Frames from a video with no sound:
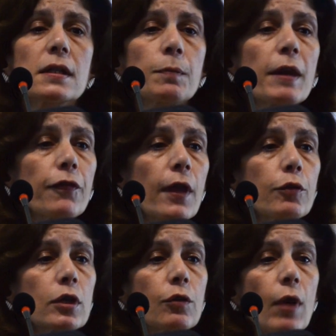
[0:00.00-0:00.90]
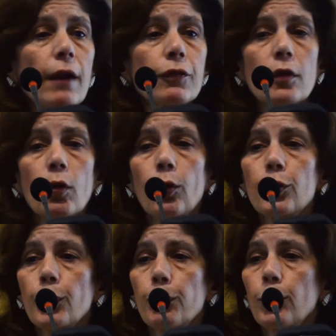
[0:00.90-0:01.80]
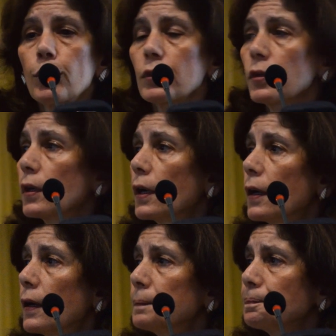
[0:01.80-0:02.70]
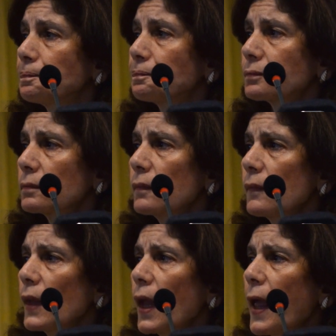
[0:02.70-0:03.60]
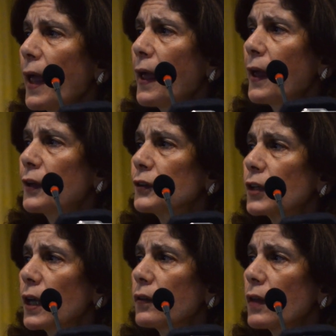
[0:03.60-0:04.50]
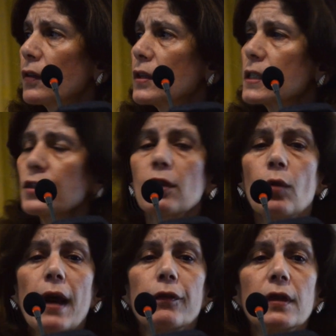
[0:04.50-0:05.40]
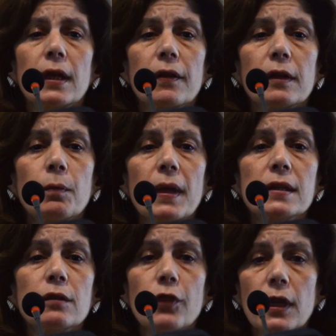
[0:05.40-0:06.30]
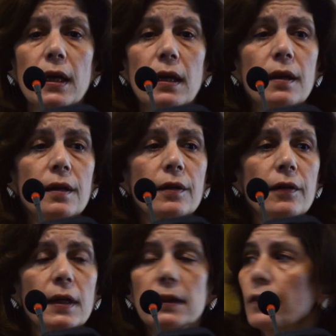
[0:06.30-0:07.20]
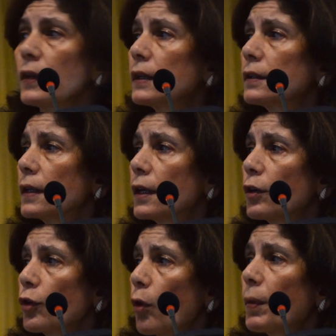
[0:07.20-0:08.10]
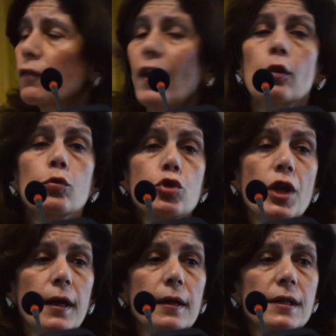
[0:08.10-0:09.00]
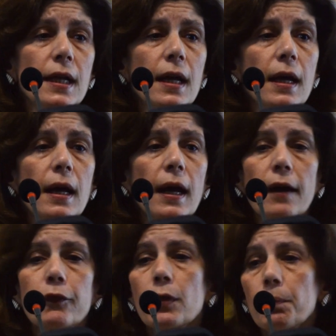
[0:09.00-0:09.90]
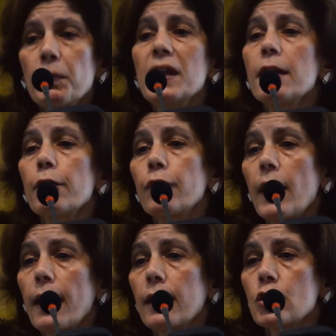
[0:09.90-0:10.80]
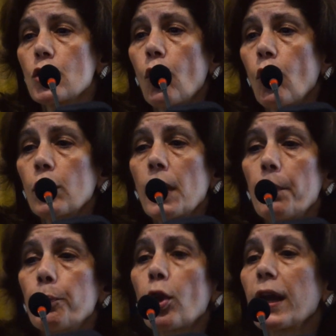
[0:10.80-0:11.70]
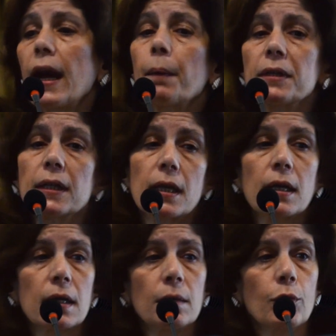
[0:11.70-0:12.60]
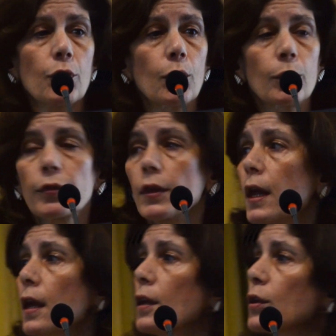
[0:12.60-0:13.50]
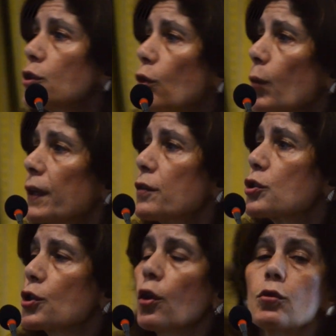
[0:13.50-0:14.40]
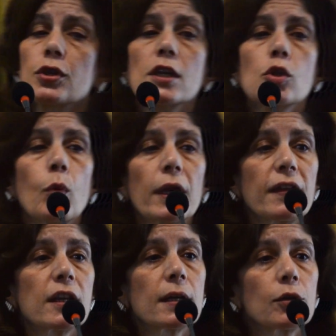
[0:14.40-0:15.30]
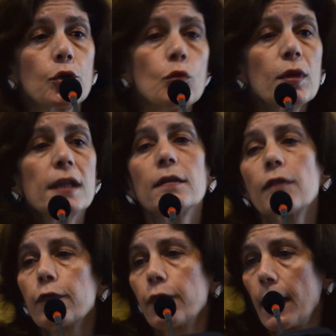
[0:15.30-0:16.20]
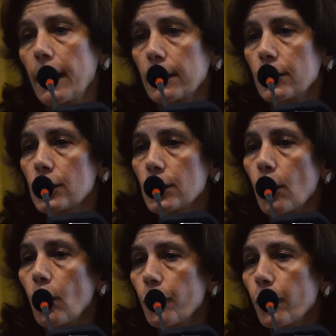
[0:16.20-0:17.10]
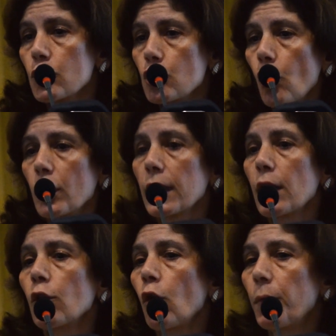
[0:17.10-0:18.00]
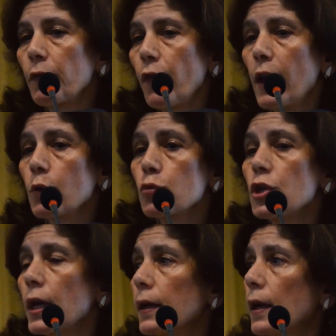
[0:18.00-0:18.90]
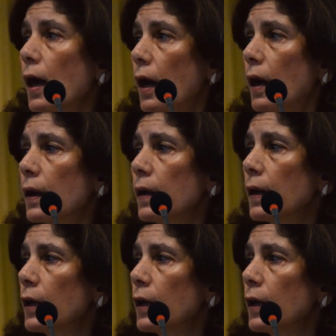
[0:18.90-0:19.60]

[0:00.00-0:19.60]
is my favorite graph in the whole report. This is the graph that makes it very clear that global value chains have big effects on per capita income growth. So what this shows is what the cumulative effects of joining a global value chain are